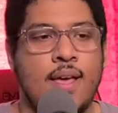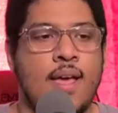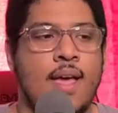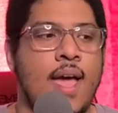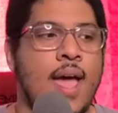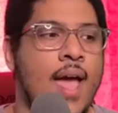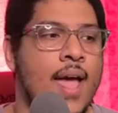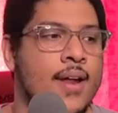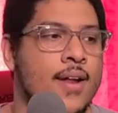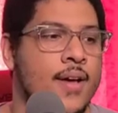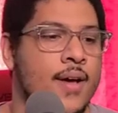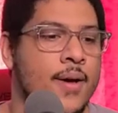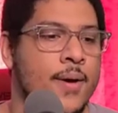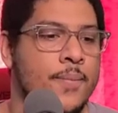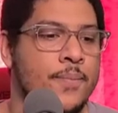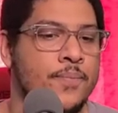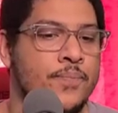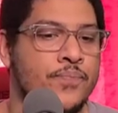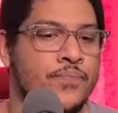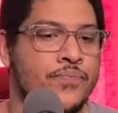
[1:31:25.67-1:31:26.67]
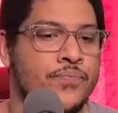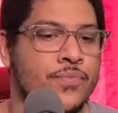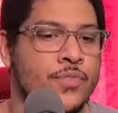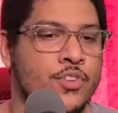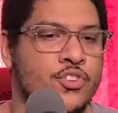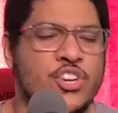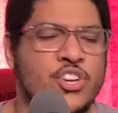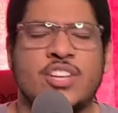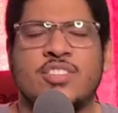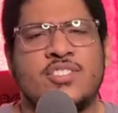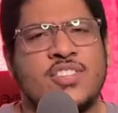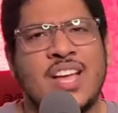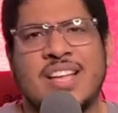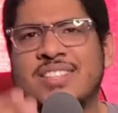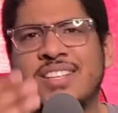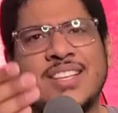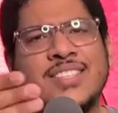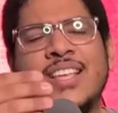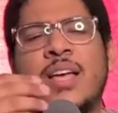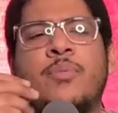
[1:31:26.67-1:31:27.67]
And um, just as
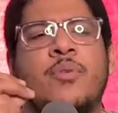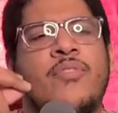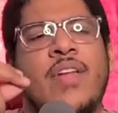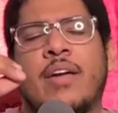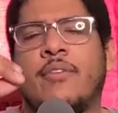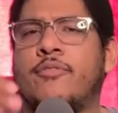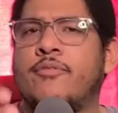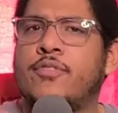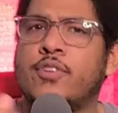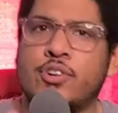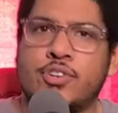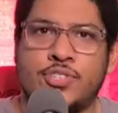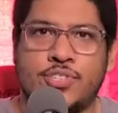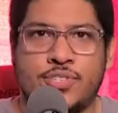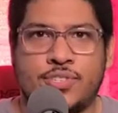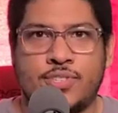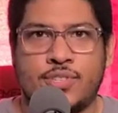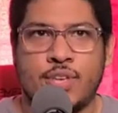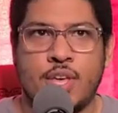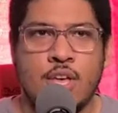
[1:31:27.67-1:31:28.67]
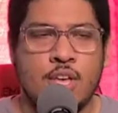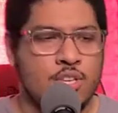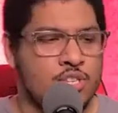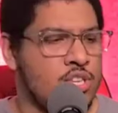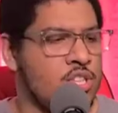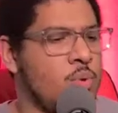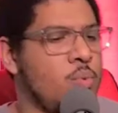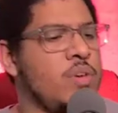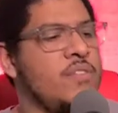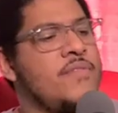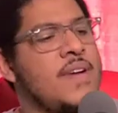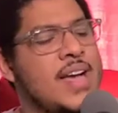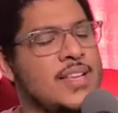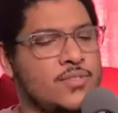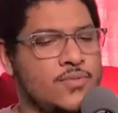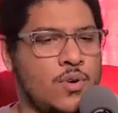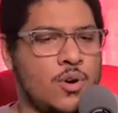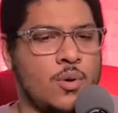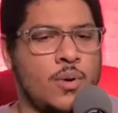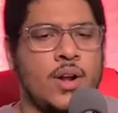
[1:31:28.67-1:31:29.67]
an example of like firsts, so then we fast
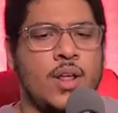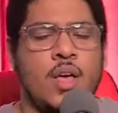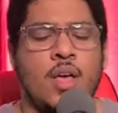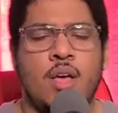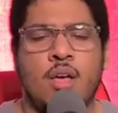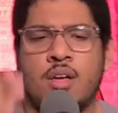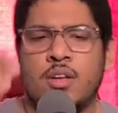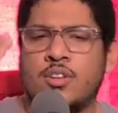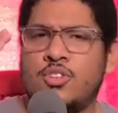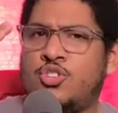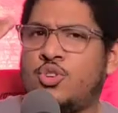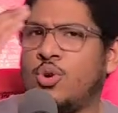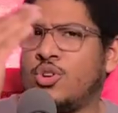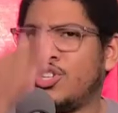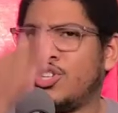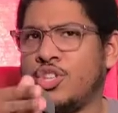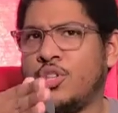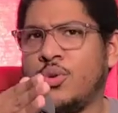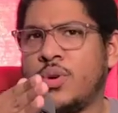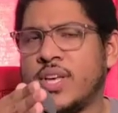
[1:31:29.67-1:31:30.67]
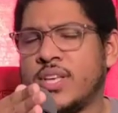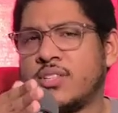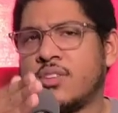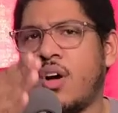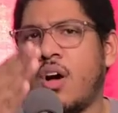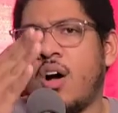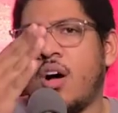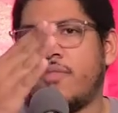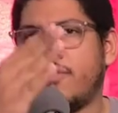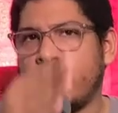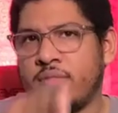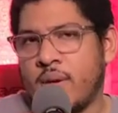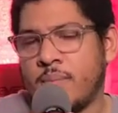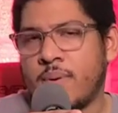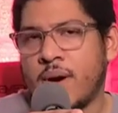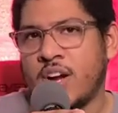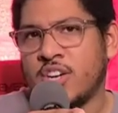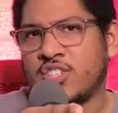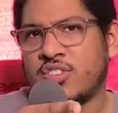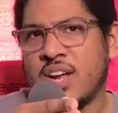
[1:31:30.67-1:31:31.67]
forward. George Lucas, off of
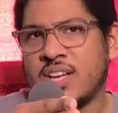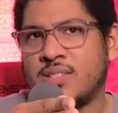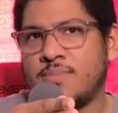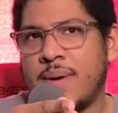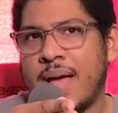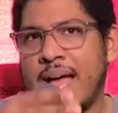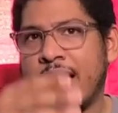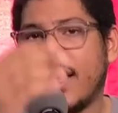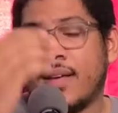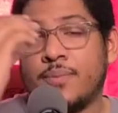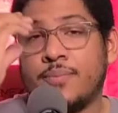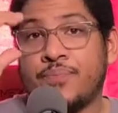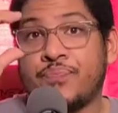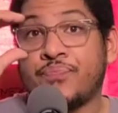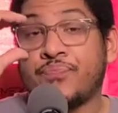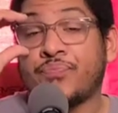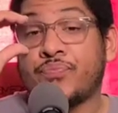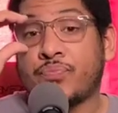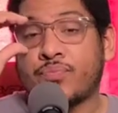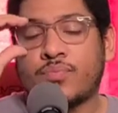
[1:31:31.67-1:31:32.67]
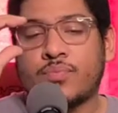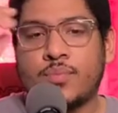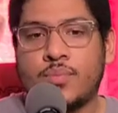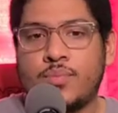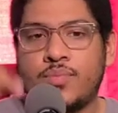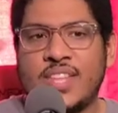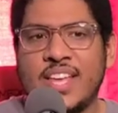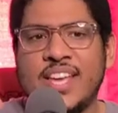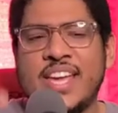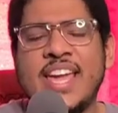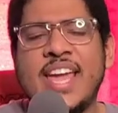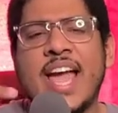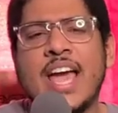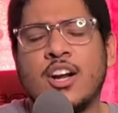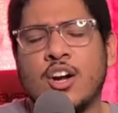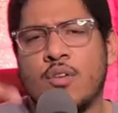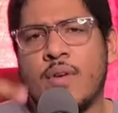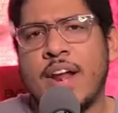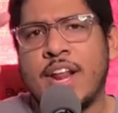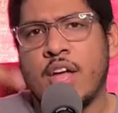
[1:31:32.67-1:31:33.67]
Empire Strikes Back, he had
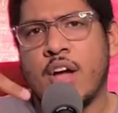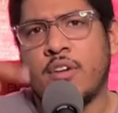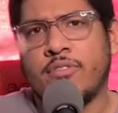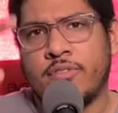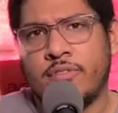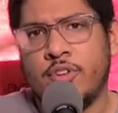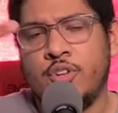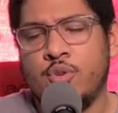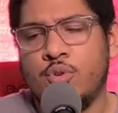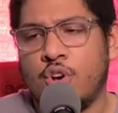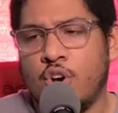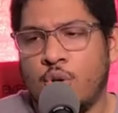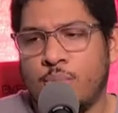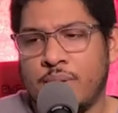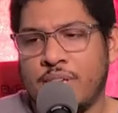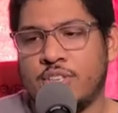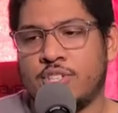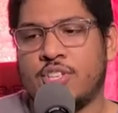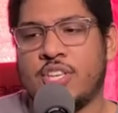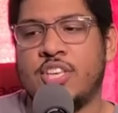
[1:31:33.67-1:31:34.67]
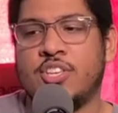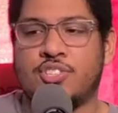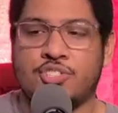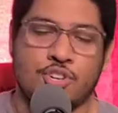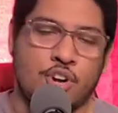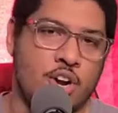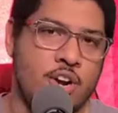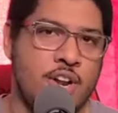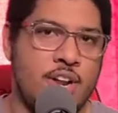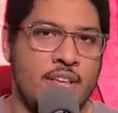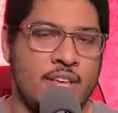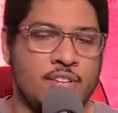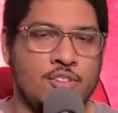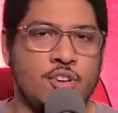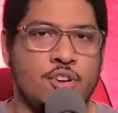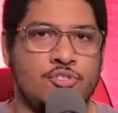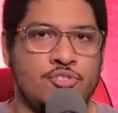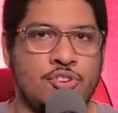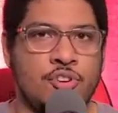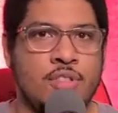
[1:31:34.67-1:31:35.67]
already, off of A New Hope, he, he started
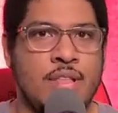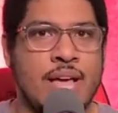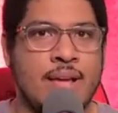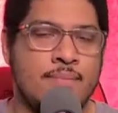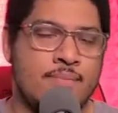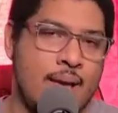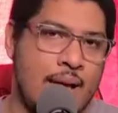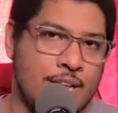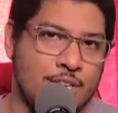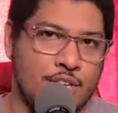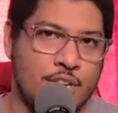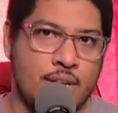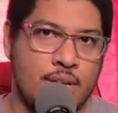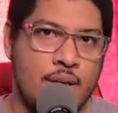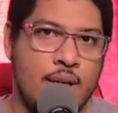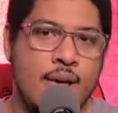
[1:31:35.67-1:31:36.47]
Industrial Light and Magic.